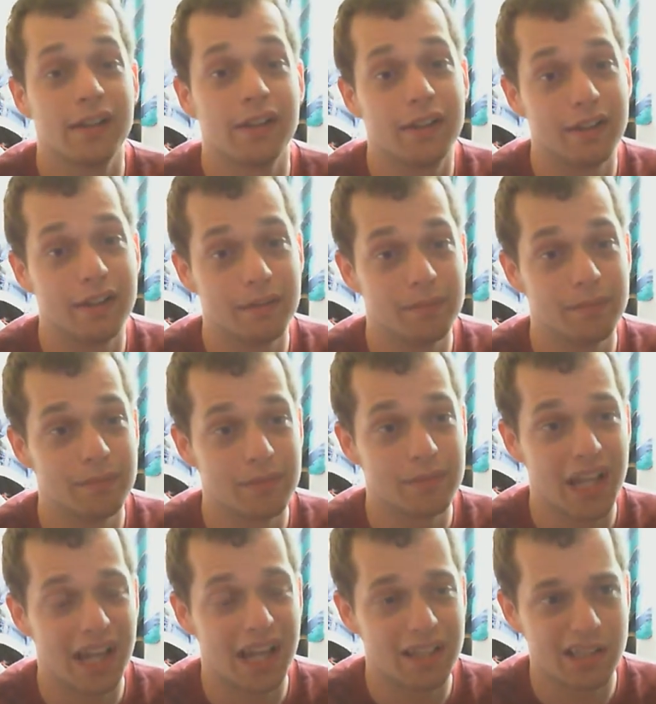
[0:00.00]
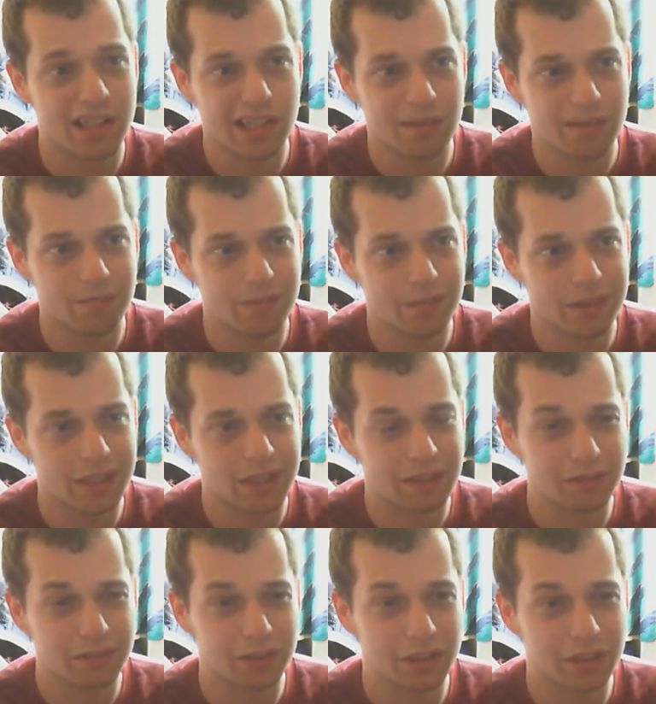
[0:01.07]
And it has
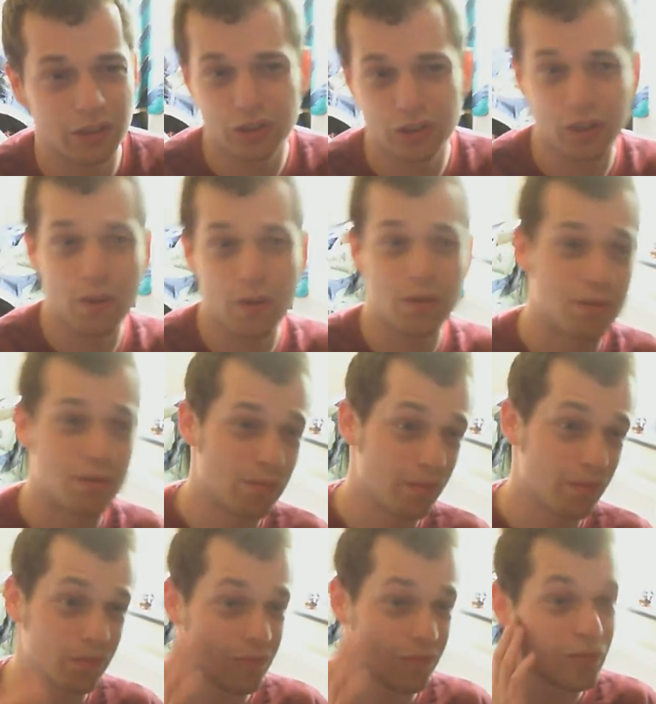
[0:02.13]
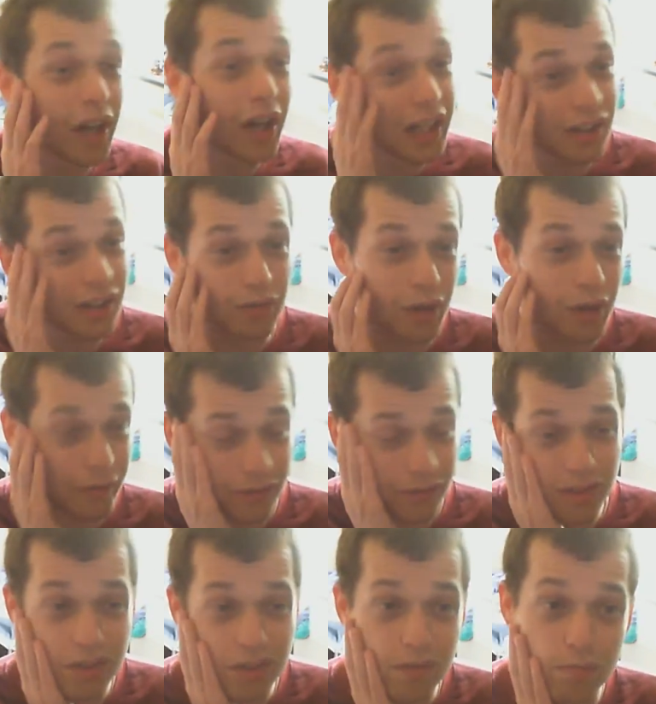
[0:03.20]
several good jokes and really good
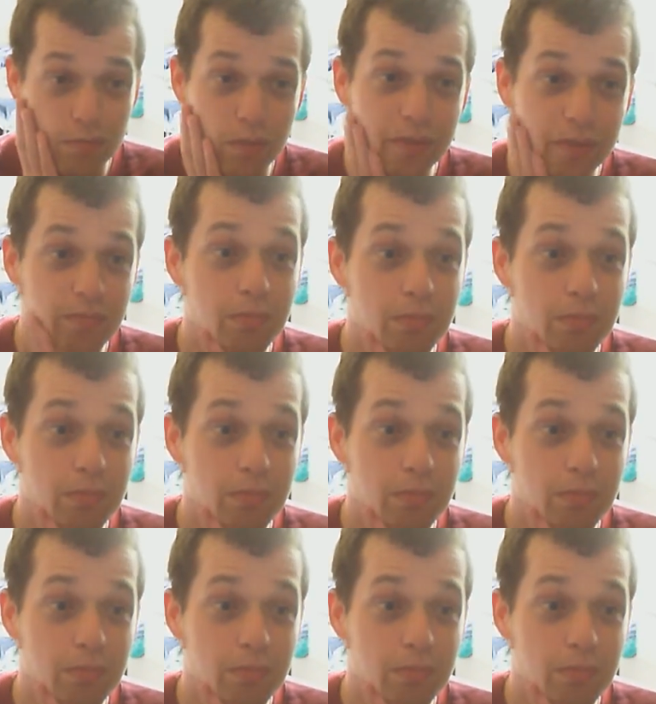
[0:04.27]
references and